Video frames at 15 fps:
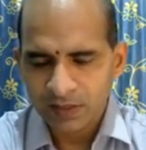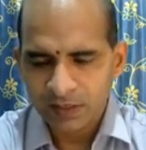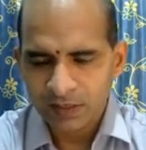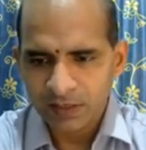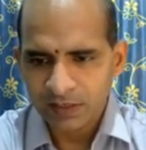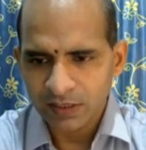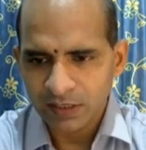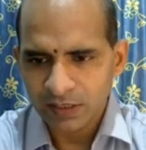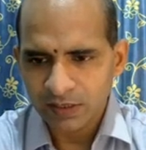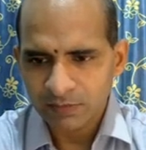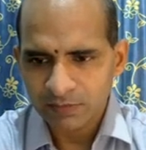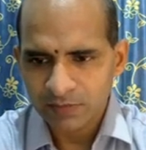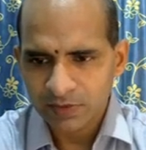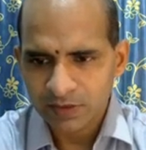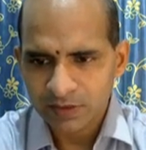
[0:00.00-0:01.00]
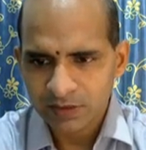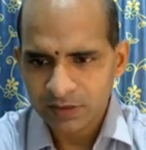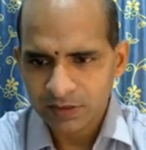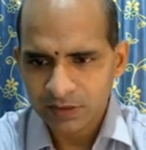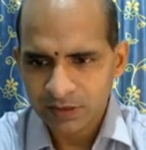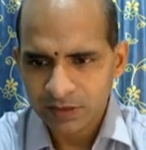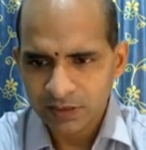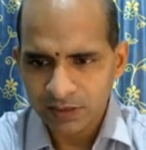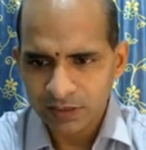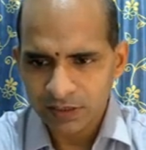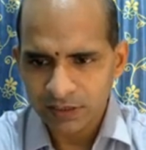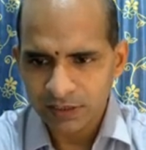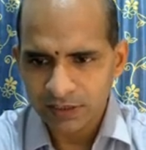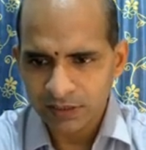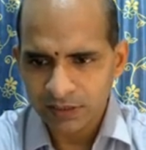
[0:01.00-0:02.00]
a name
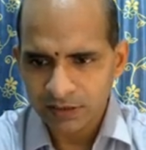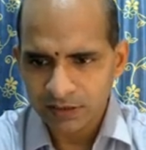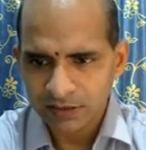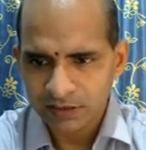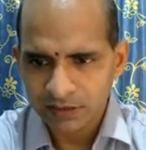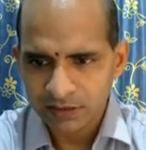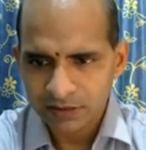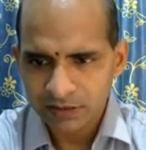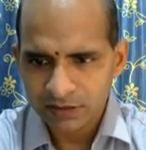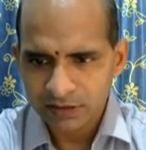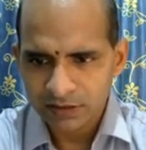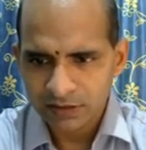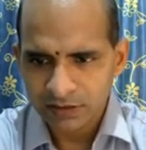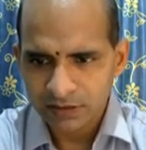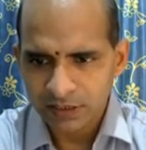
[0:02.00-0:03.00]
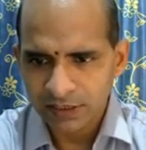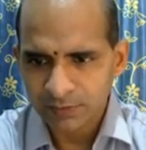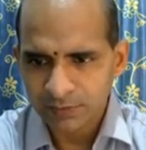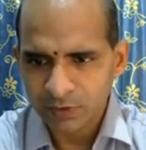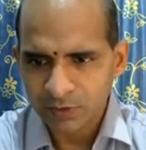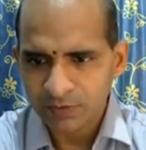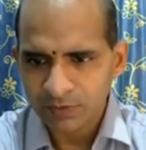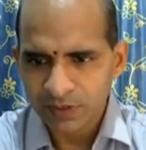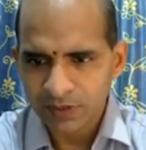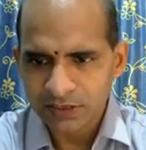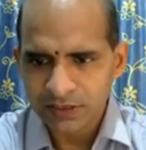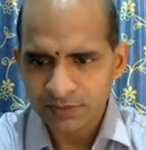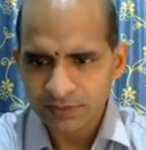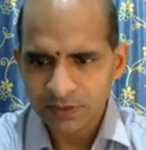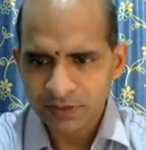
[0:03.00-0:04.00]
and write a program to
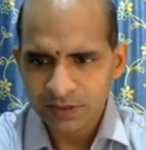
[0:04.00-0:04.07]
accept